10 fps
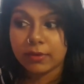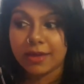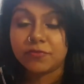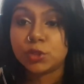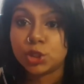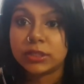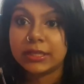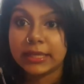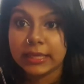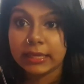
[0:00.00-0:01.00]

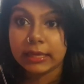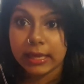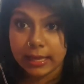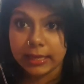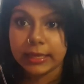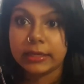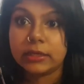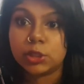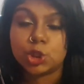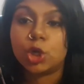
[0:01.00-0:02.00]
efficiently
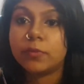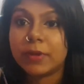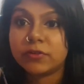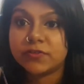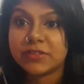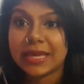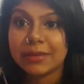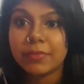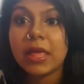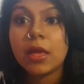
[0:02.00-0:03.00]
in a short amount of
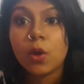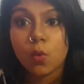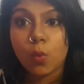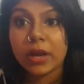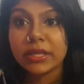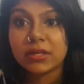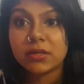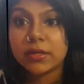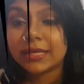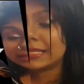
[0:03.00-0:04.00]
time, 1 year